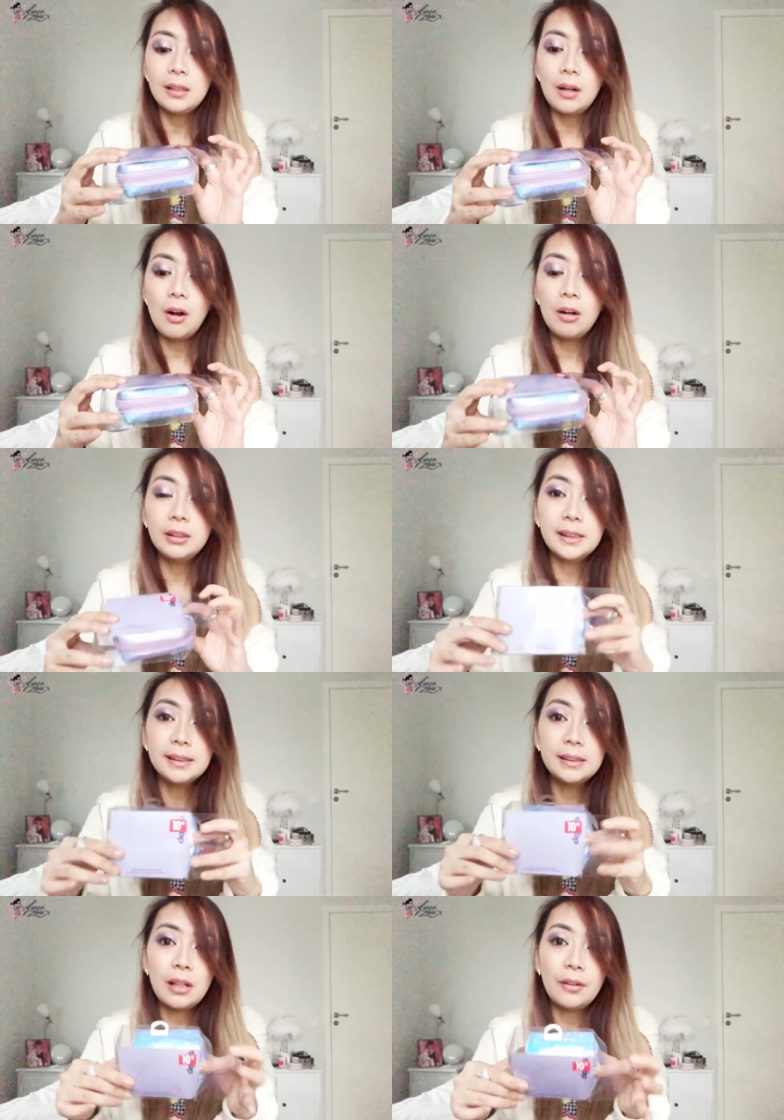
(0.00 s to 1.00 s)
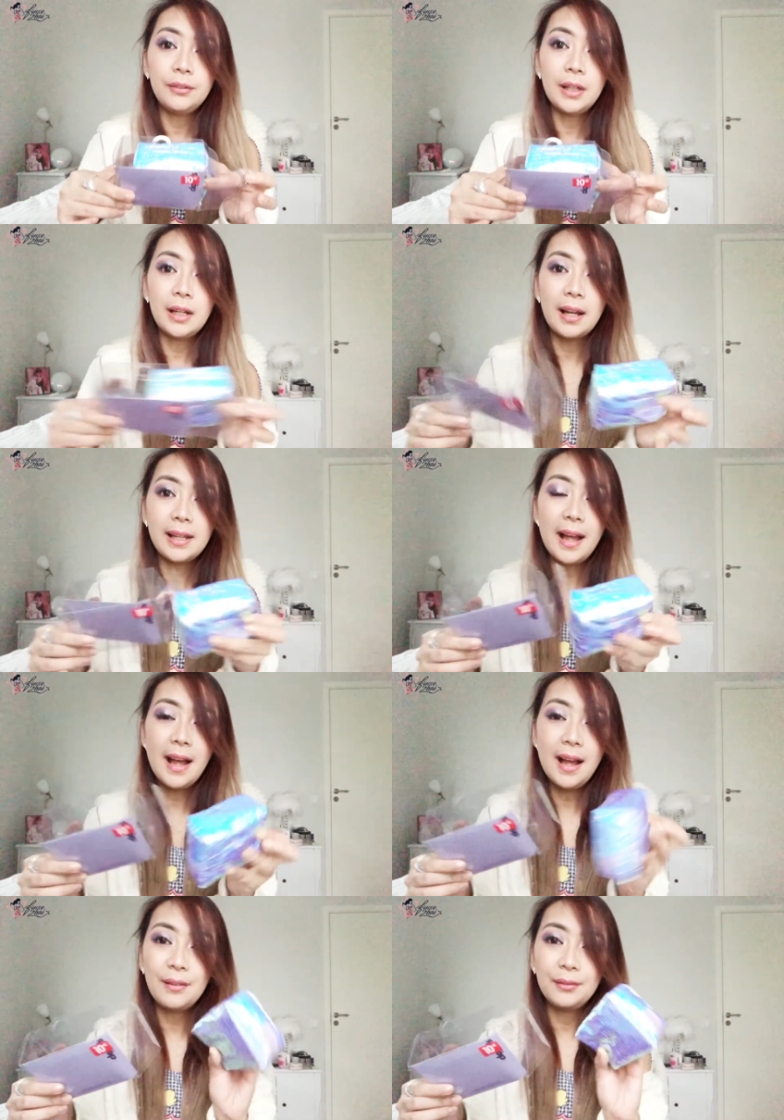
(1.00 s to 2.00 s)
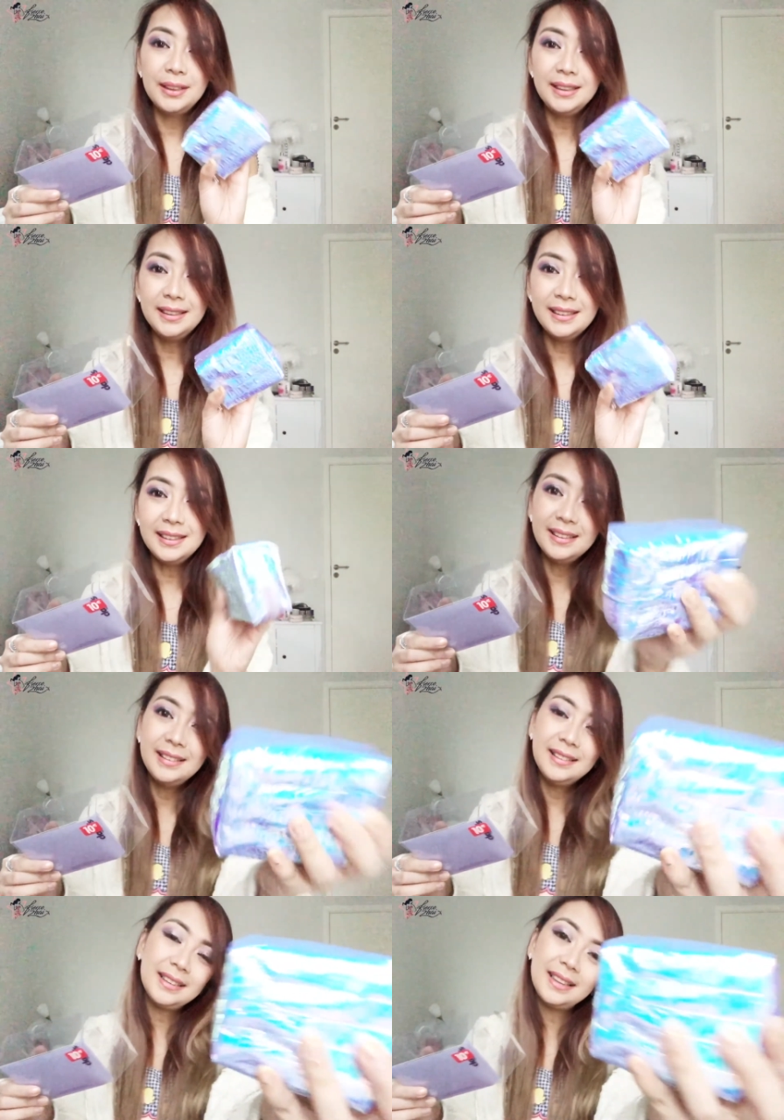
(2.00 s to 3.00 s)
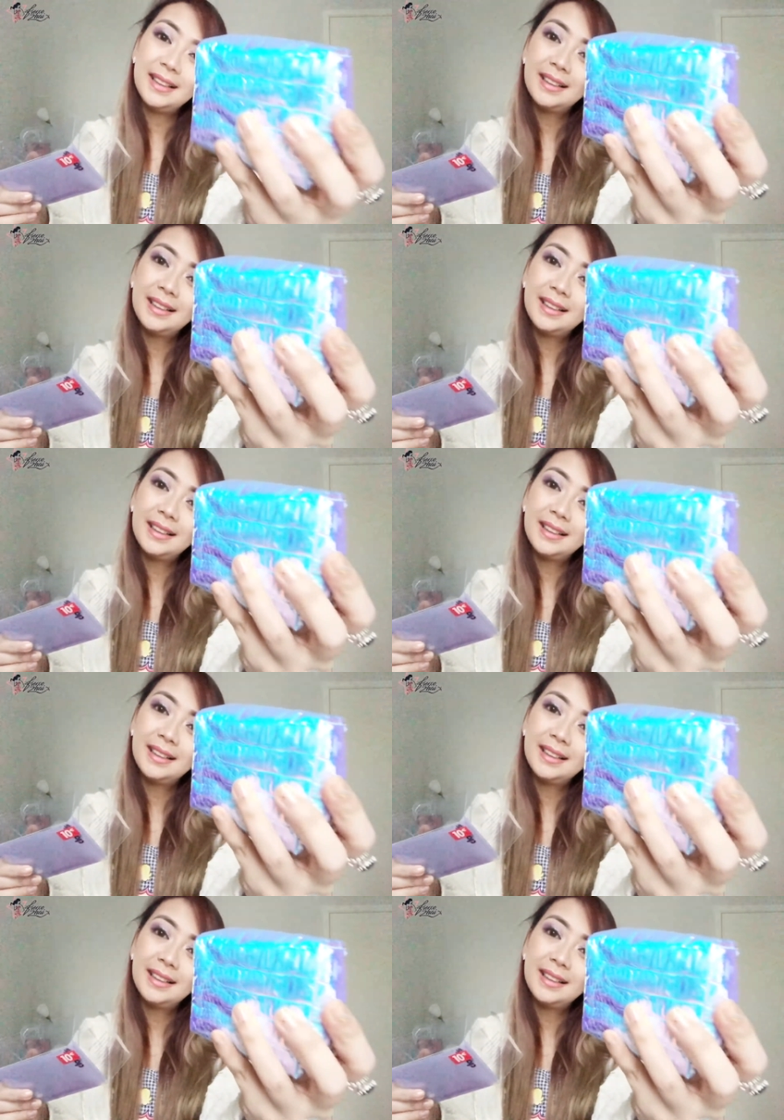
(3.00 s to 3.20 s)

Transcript: all the stuff that i have look